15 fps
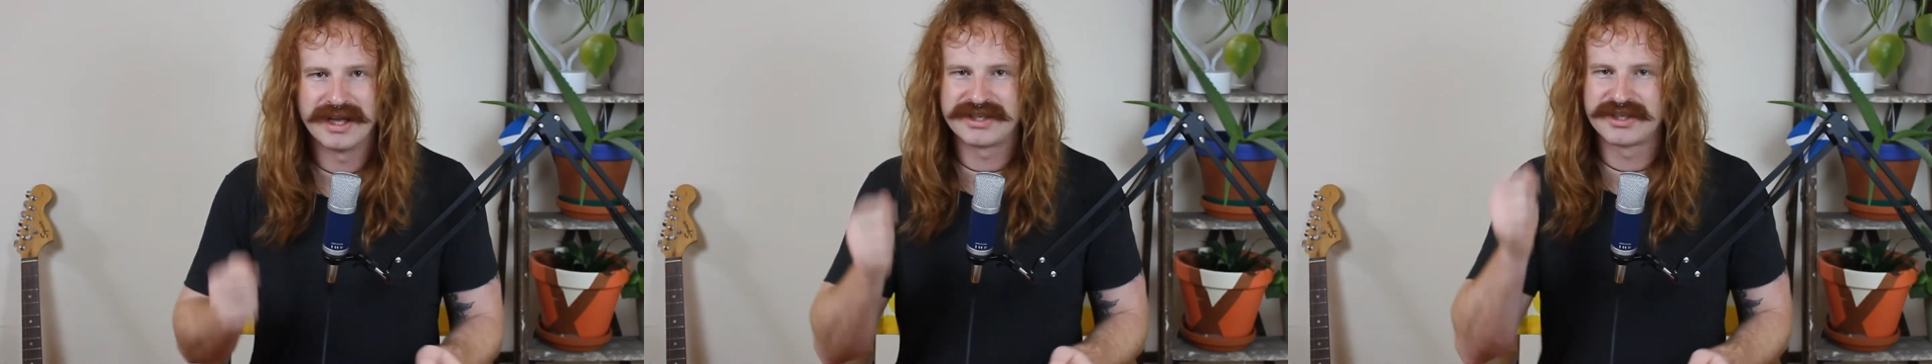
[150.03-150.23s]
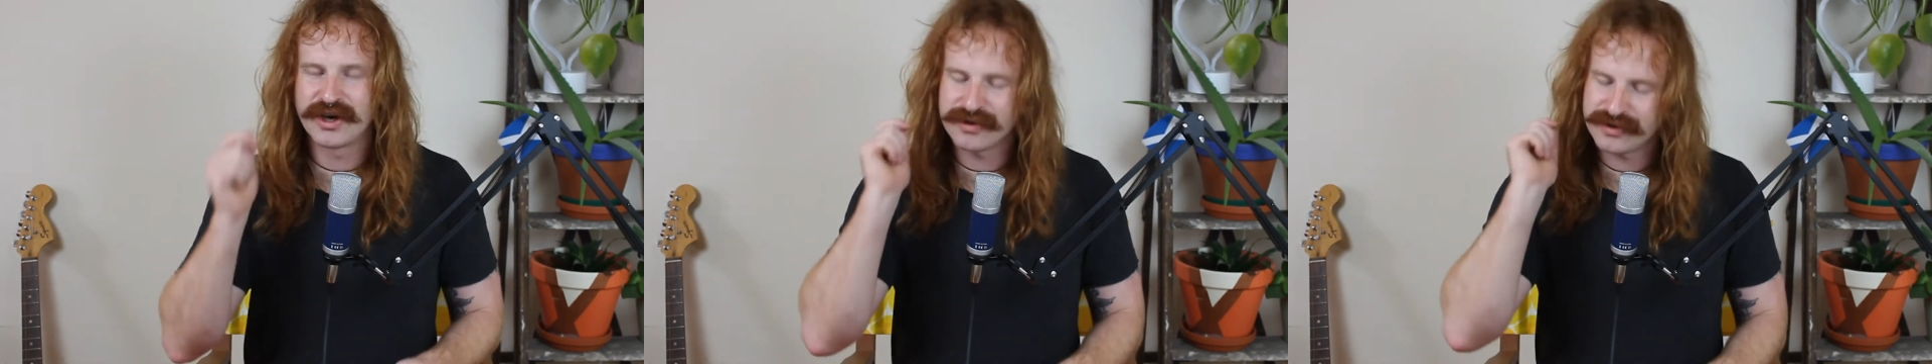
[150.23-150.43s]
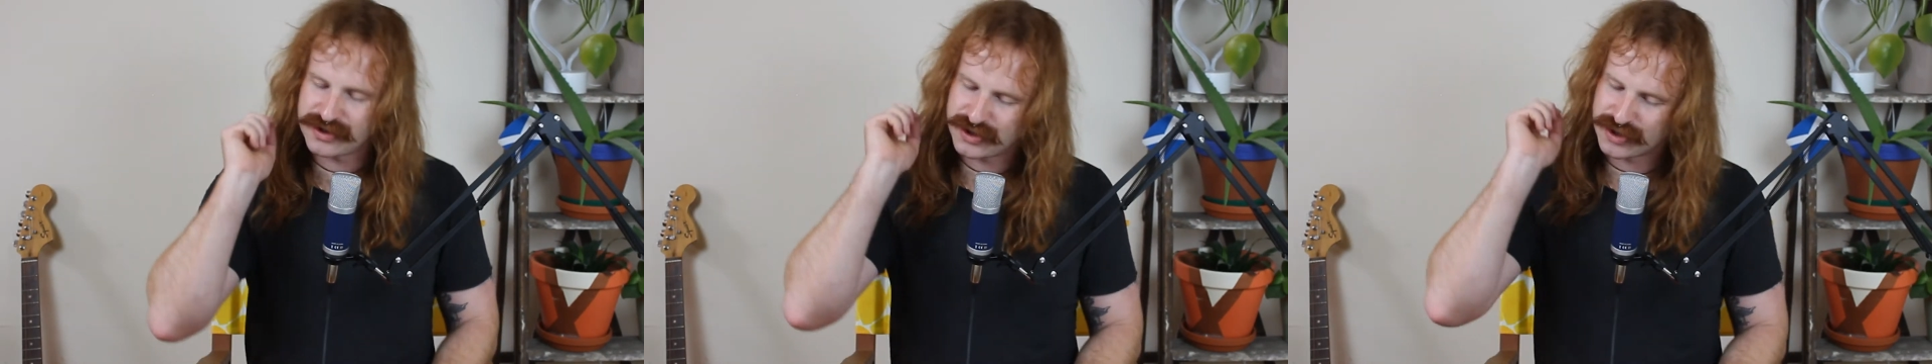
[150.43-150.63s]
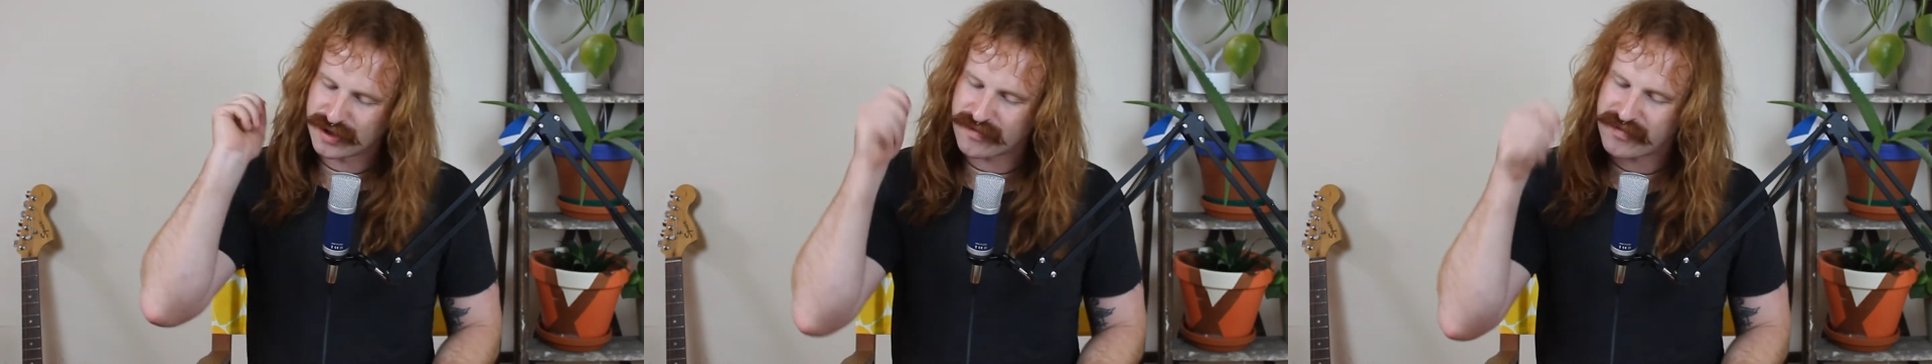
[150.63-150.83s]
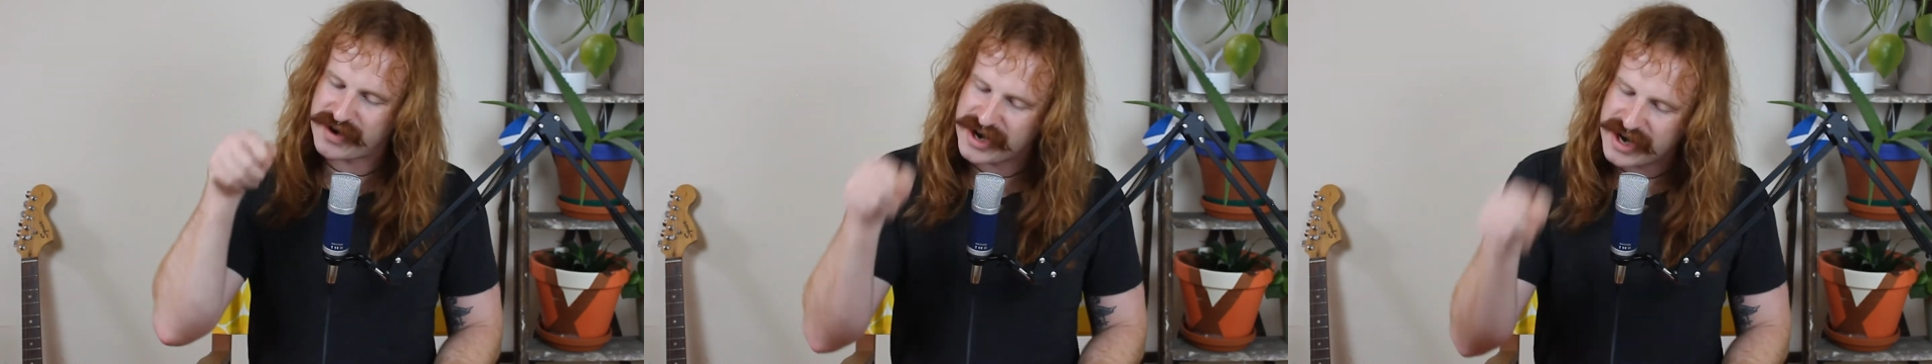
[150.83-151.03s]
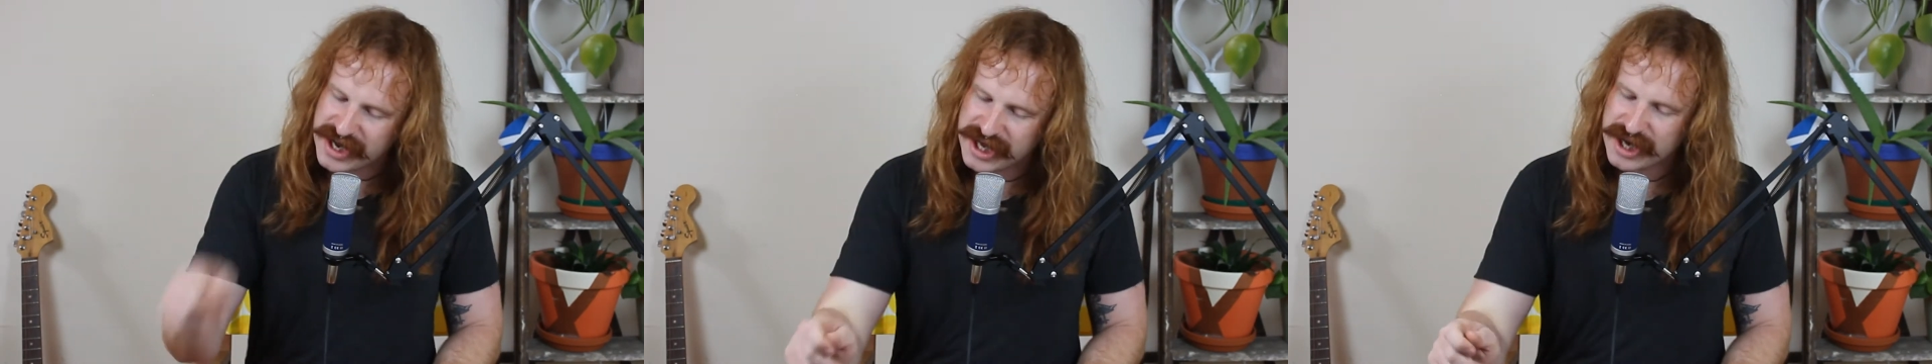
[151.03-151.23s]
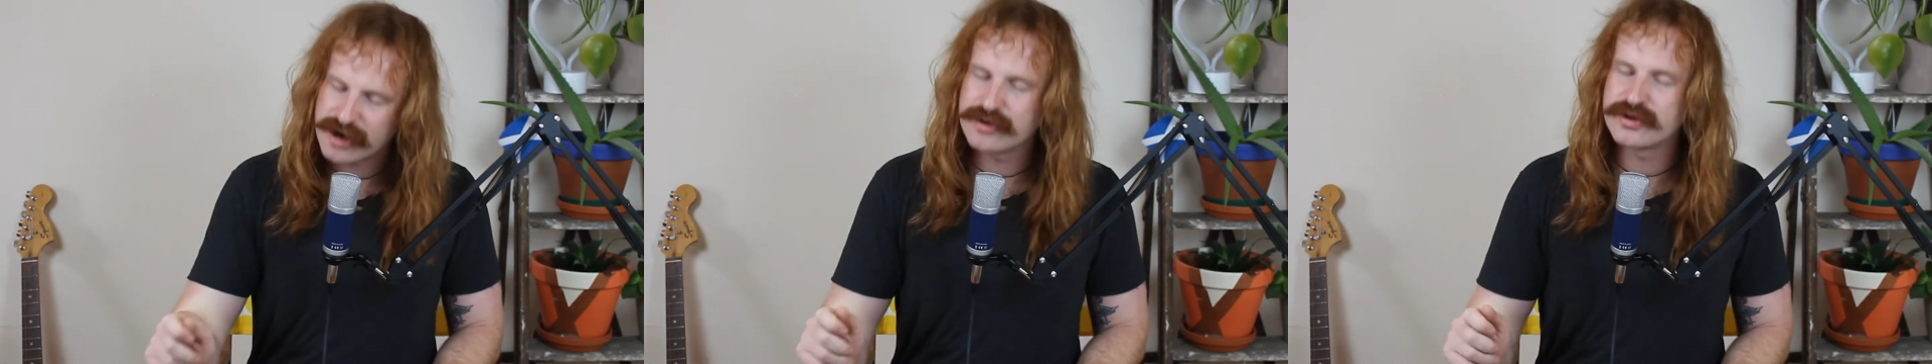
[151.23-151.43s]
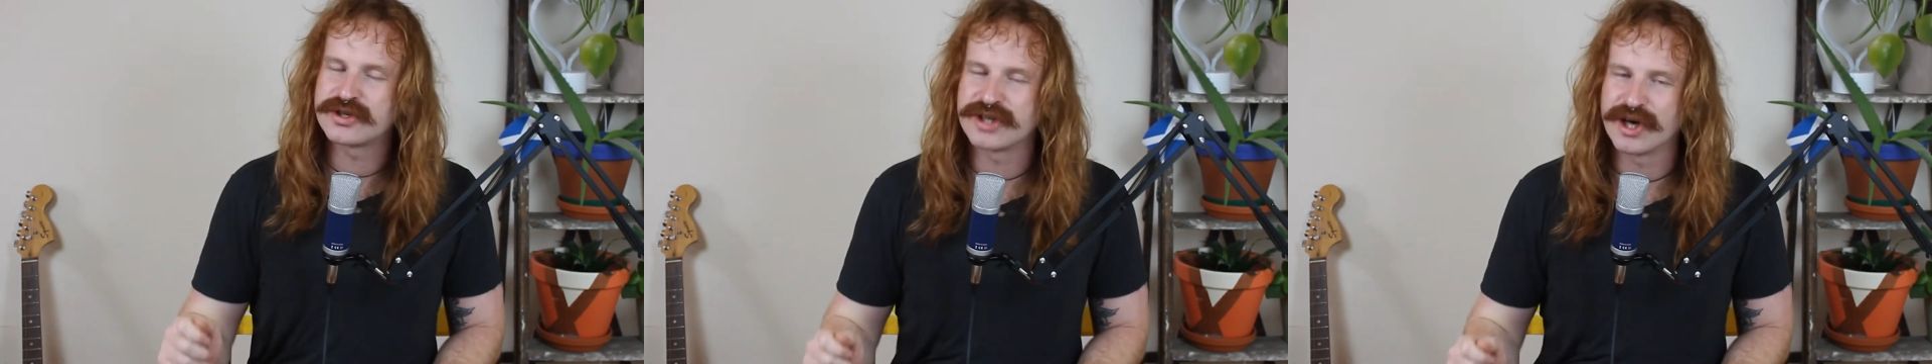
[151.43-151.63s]
It's got this sort of
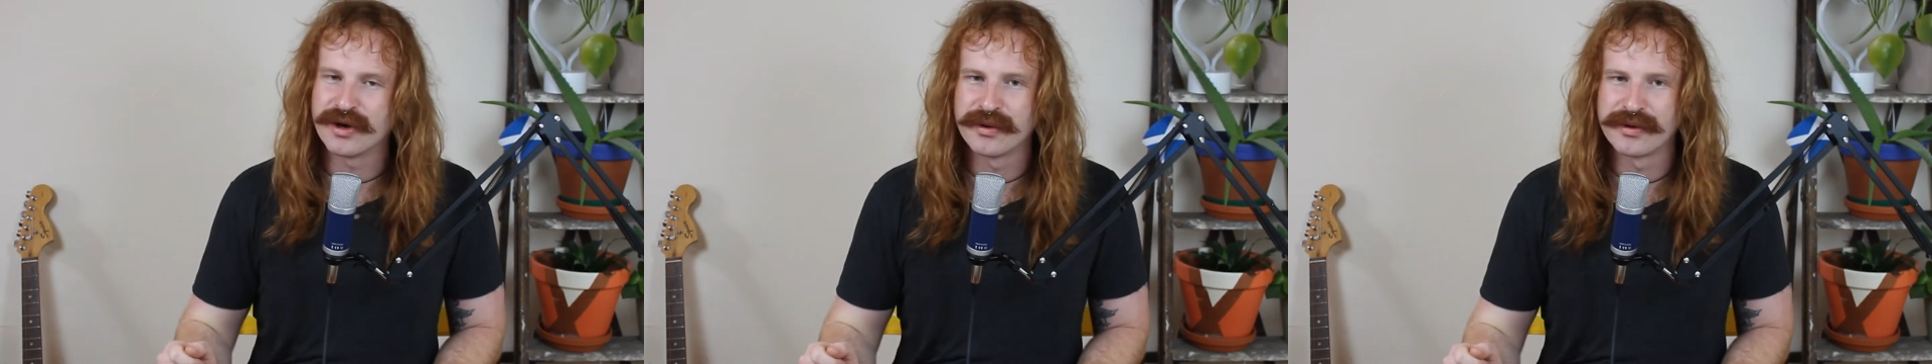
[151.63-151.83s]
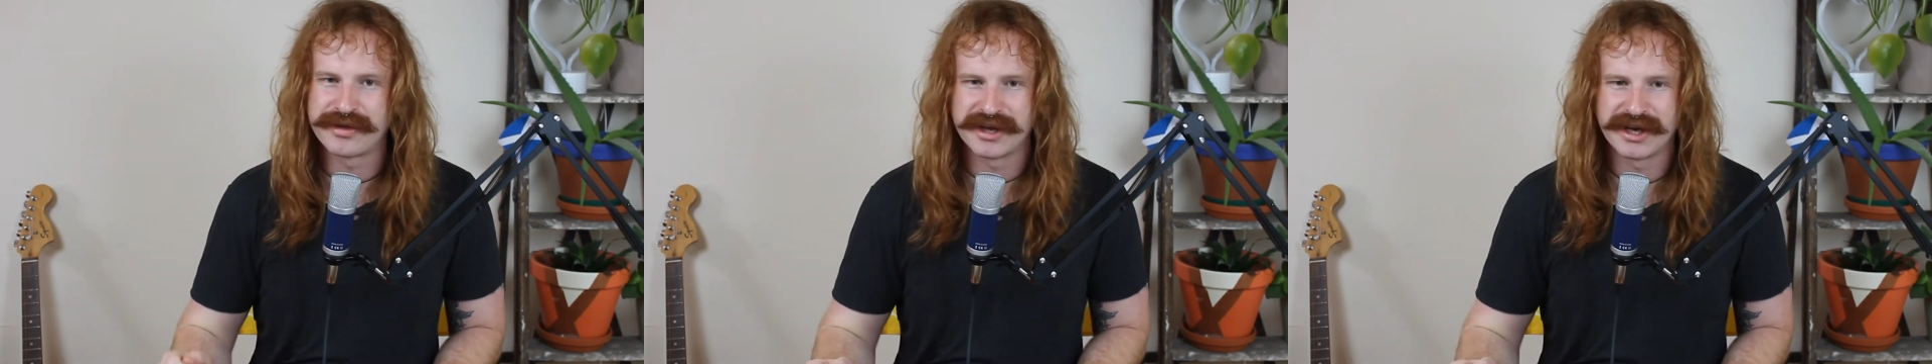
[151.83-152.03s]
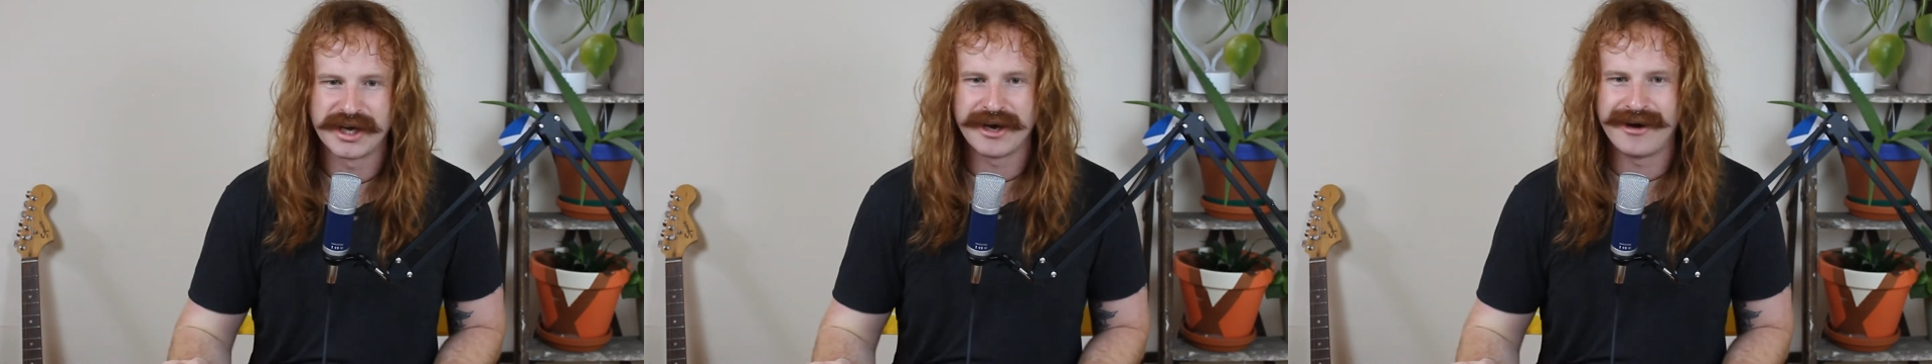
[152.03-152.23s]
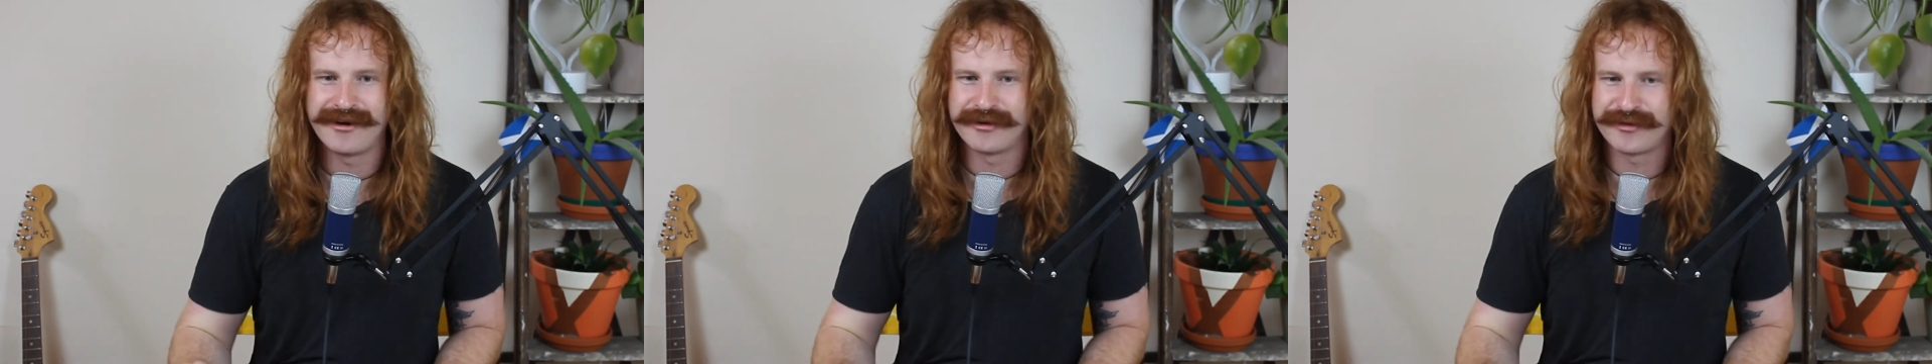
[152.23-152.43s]
neo-soul thing going